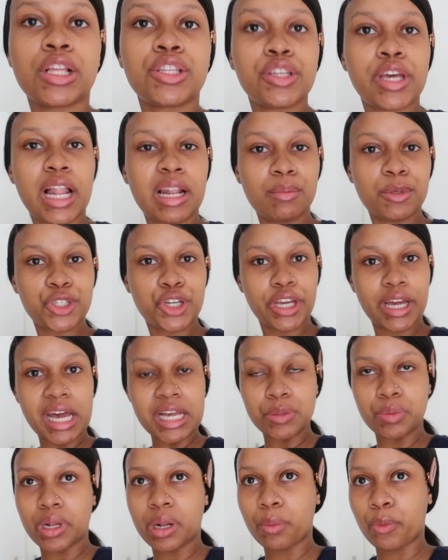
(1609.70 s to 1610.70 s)
so yeah let me show you
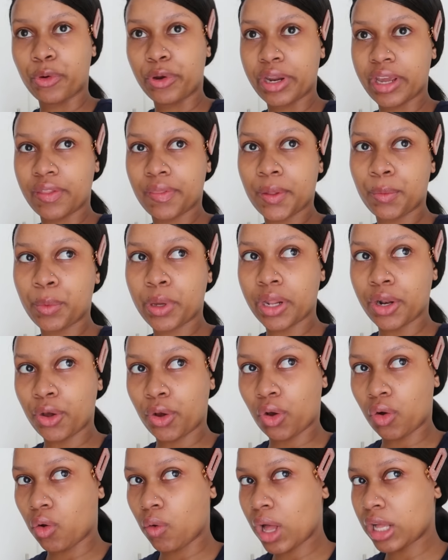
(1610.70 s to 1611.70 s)
guys what i'm wearing and then we're
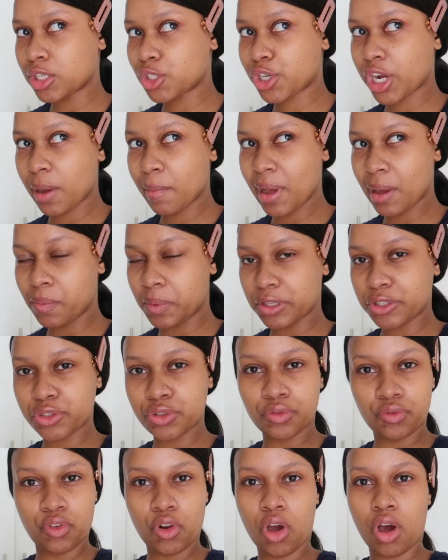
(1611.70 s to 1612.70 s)
gonna go i'll try my
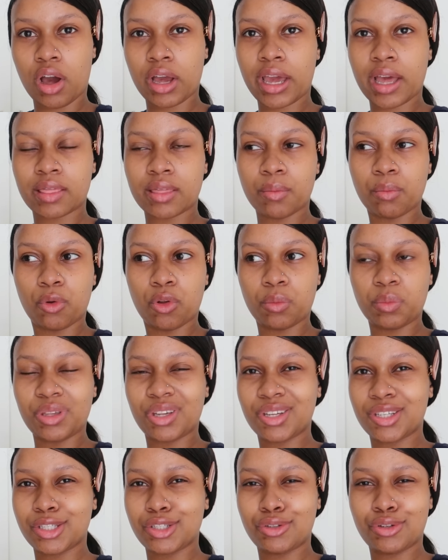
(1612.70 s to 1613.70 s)
best to vlog at the mall
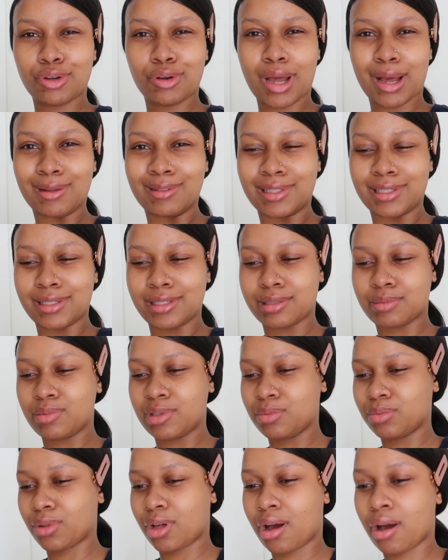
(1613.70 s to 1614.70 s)
because you know how these
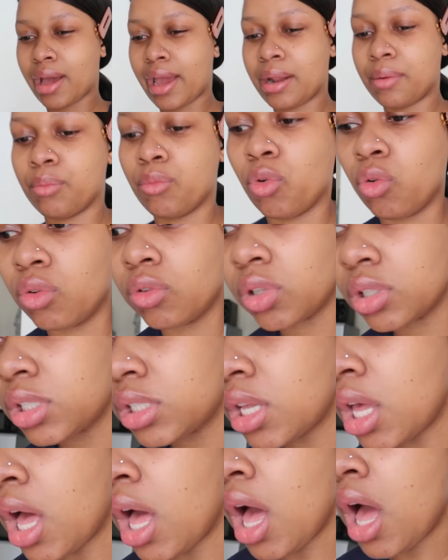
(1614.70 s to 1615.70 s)
people are at
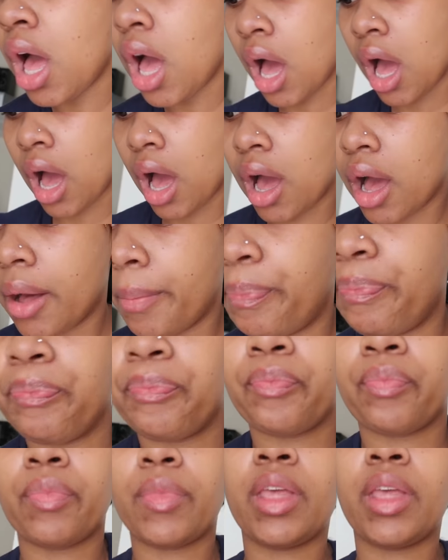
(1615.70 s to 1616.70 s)
malls um